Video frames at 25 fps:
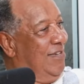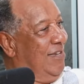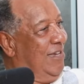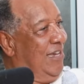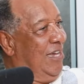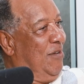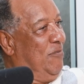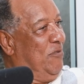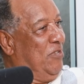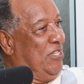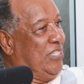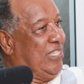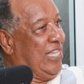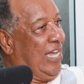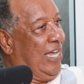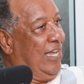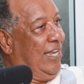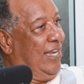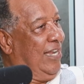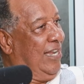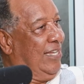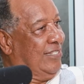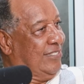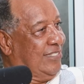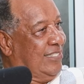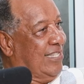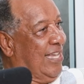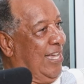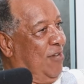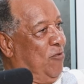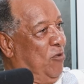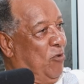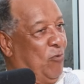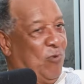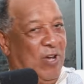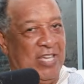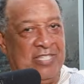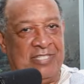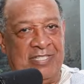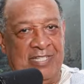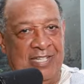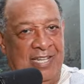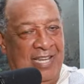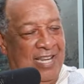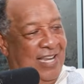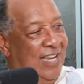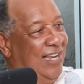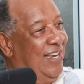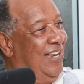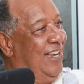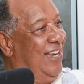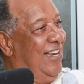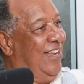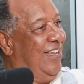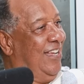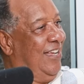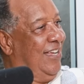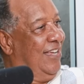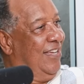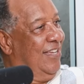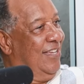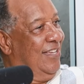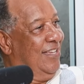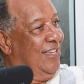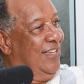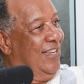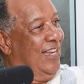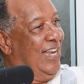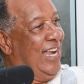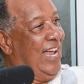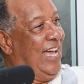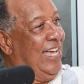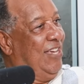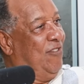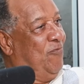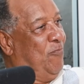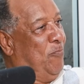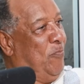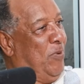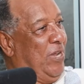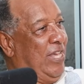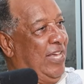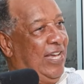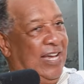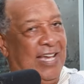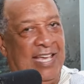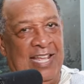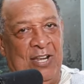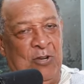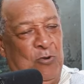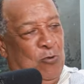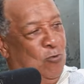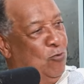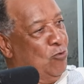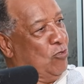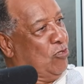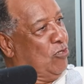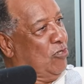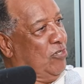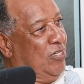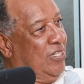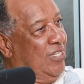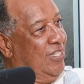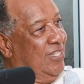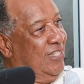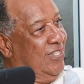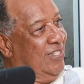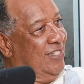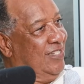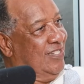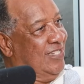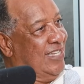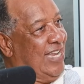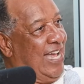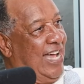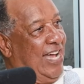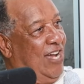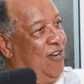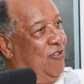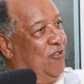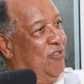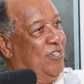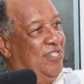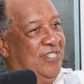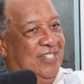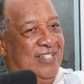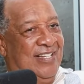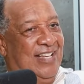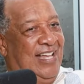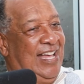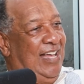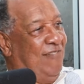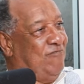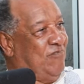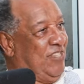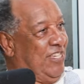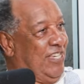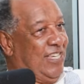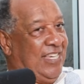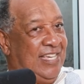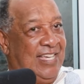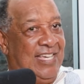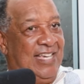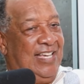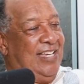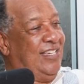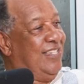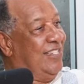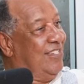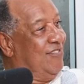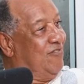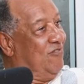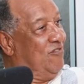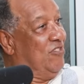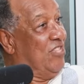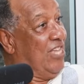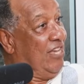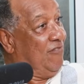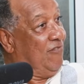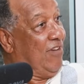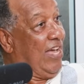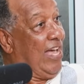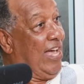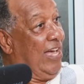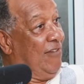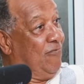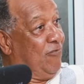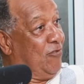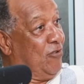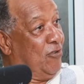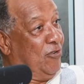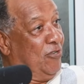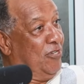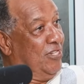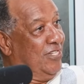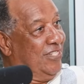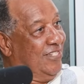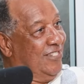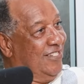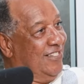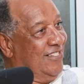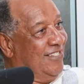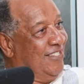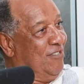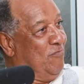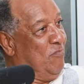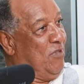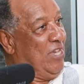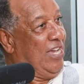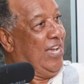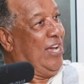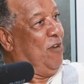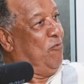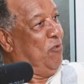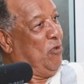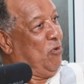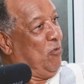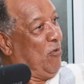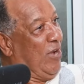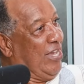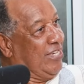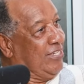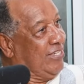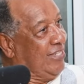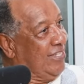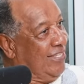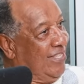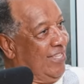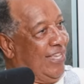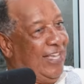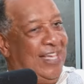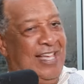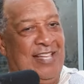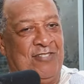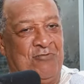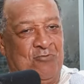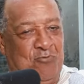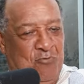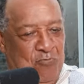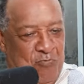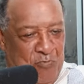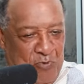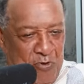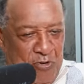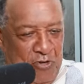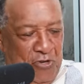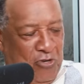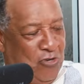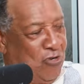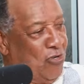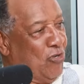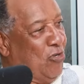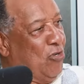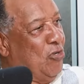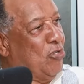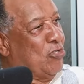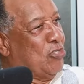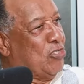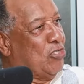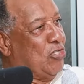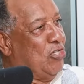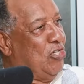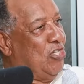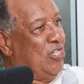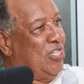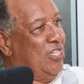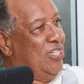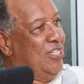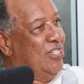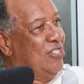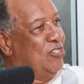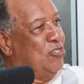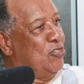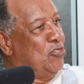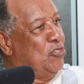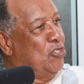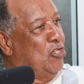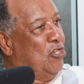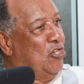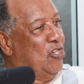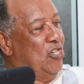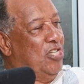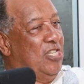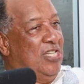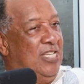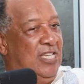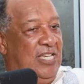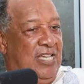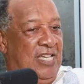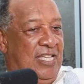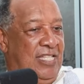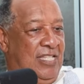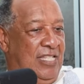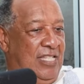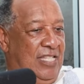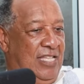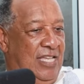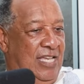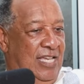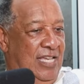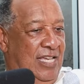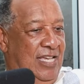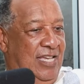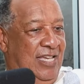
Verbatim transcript: Every time last night we watching live play against Luton. Mm -hmm. Now, after here, now AFCON. The media we watching there tomorrow also, you know, and uh,